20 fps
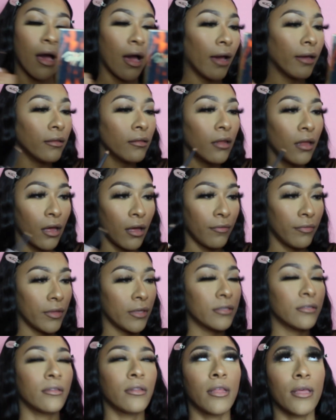I love
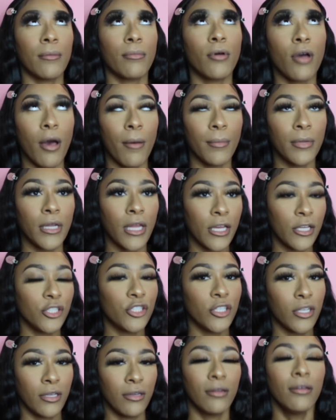this lip
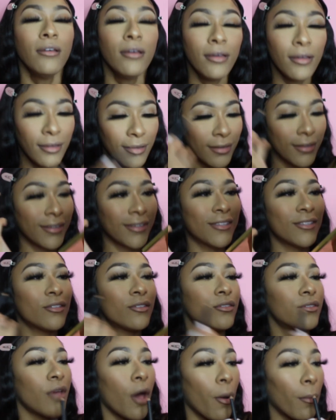combination
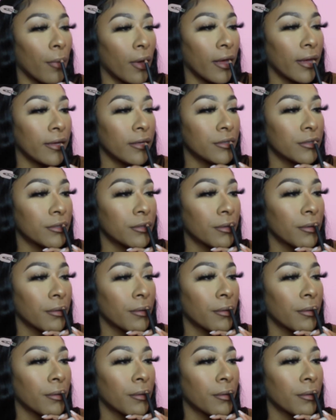so much.